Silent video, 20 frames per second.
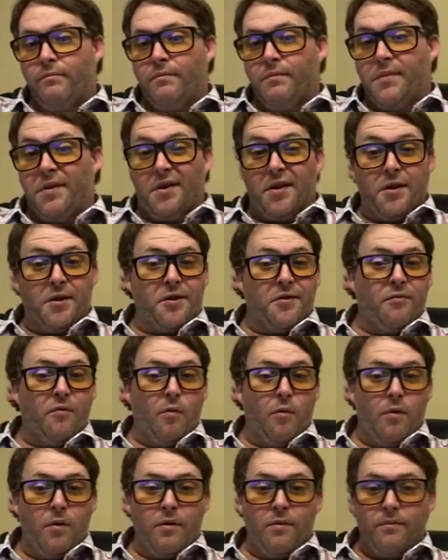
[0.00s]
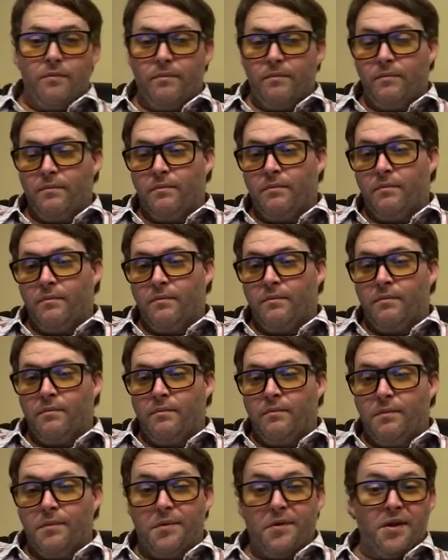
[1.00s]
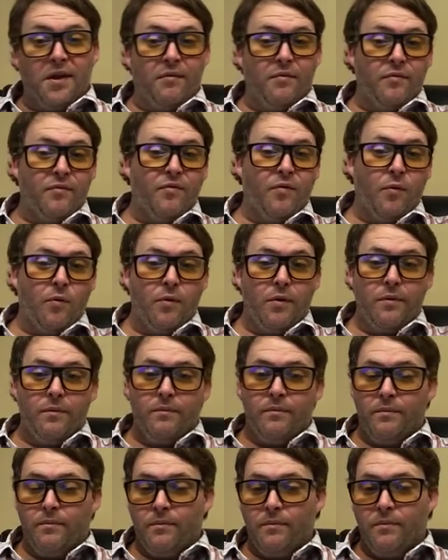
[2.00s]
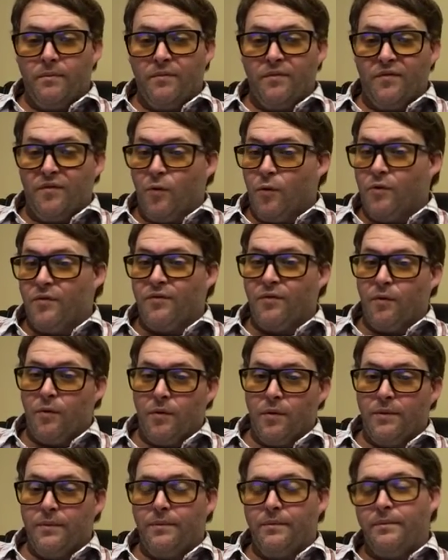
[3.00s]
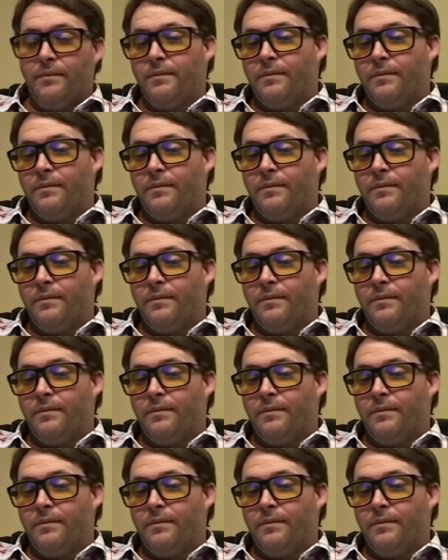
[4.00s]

6'4", 7'4", 4'4",